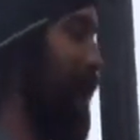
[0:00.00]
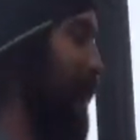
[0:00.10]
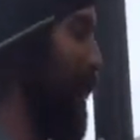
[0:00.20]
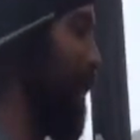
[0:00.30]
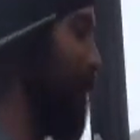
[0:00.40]

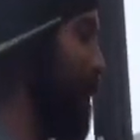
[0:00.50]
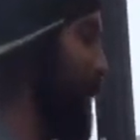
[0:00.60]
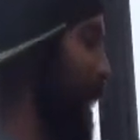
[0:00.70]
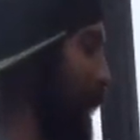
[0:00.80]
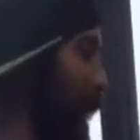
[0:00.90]

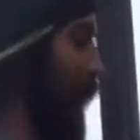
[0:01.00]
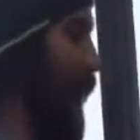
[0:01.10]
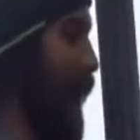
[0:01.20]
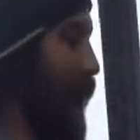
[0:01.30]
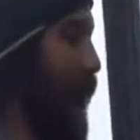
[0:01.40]

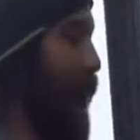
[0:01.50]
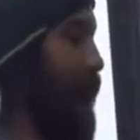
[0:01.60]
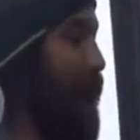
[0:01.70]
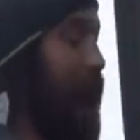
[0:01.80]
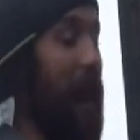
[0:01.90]

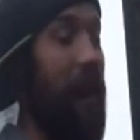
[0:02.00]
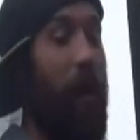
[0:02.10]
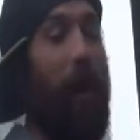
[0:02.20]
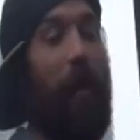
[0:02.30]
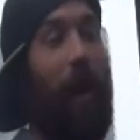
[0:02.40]
And
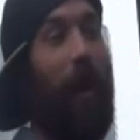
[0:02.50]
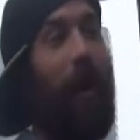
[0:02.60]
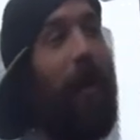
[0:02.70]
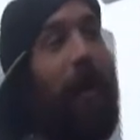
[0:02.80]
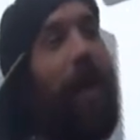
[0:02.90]

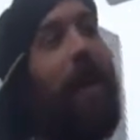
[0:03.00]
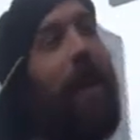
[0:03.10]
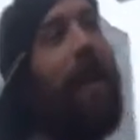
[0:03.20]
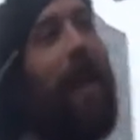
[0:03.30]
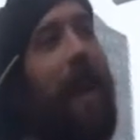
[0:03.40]
Normal
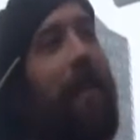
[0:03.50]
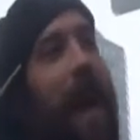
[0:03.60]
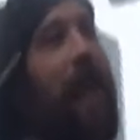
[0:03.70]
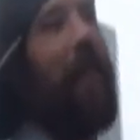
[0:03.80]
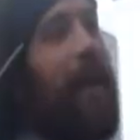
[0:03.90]
is
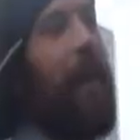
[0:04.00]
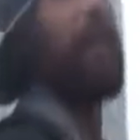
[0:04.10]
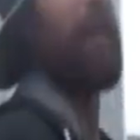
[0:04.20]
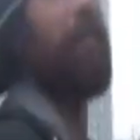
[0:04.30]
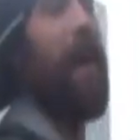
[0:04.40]
having
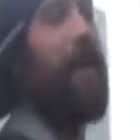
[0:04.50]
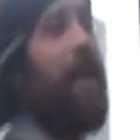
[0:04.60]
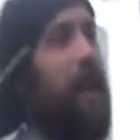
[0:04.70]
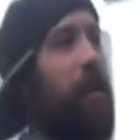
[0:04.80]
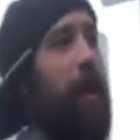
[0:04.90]
their
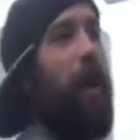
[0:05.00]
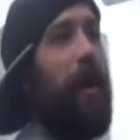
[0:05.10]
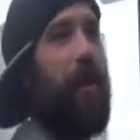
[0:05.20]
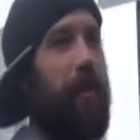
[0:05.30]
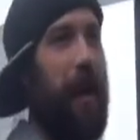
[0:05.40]
convention in New
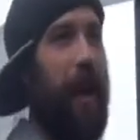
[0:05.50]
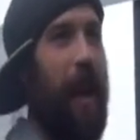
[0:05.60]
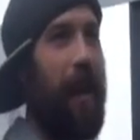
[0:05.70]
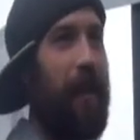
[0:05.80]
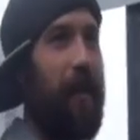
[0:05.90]
York this
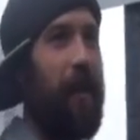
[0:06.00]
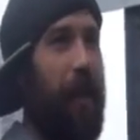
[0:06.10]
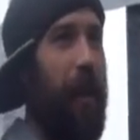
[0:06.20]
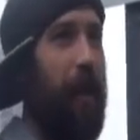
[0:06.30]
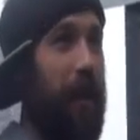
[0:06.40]
weekend,
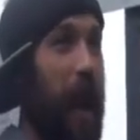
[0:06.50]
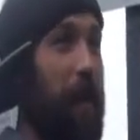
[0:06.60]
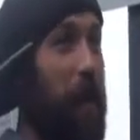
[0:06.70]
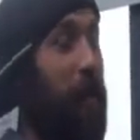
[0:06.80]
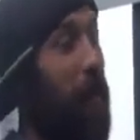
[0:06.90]
so there's a
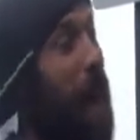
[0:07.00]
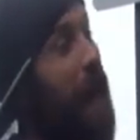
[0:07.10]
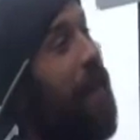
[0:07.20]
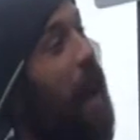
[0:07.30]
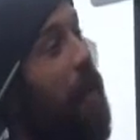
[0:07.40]
lot of people from
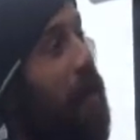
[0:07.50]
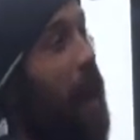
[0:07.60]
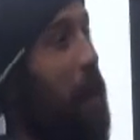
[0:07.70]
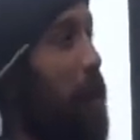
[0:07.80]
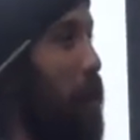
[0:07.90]
High Times and a
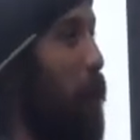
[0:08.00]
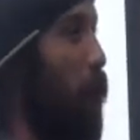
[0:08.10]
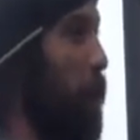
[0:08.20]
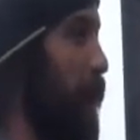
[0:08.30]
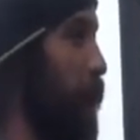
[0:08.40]
lot of people from
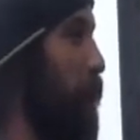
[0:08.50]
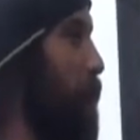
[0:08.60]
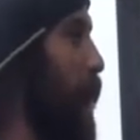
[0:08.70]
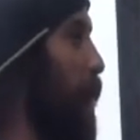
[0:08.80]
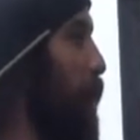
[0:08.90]
Normal that
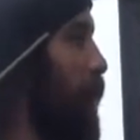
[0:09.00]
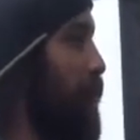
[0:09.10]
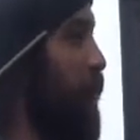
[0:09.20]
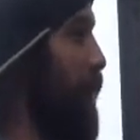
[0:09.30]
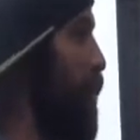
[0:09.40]
couldn't make it
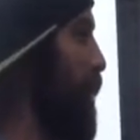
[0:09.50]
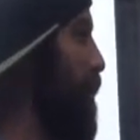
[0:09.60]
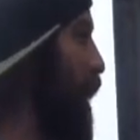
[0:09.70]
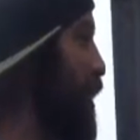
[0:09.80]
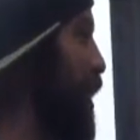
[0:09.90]
because they're at their
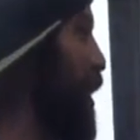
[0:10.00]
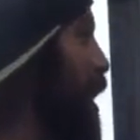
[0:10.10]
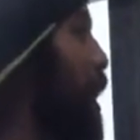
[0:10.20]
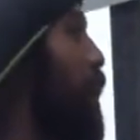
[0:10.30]
convention.